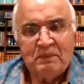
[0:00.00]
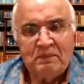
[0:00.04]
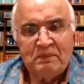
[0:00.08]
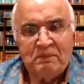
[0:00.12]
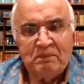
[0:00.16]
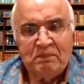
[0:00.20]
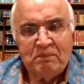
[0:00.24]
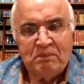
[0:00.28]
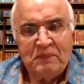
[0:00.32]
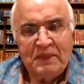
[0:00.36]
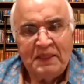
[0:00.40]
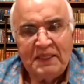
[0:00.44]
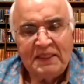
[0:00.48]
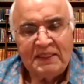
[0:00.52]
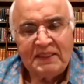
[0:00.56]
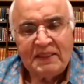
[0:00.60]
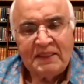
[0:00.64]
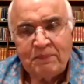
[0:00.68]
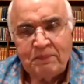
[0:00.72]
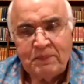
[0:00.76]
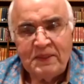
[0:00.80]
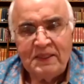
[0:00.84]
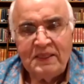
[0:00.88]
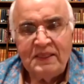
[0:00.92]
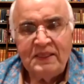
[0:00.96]
build a
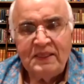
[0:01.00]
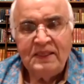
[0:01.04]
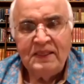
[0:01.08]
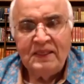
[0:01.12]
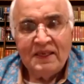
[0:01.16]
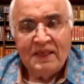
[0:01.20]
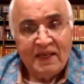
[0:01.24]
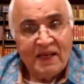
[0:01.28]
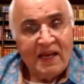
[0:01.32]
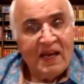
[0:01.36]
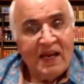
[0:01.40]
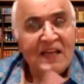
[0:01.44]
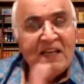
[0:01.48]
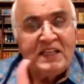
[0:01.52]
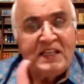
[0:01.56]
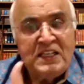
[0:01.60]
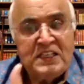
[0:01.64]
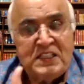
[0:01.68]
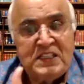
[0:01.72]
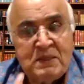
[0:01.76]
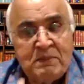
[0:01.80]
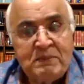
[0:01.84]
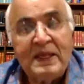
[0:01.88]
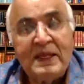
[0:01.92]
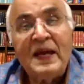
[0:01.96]
company. I'll
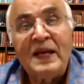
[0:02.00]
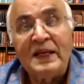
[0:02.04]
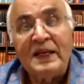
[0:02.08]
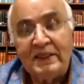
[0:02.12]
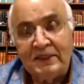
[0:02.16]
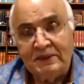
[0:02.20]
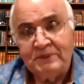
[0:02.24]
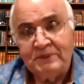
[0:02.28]
teach him that.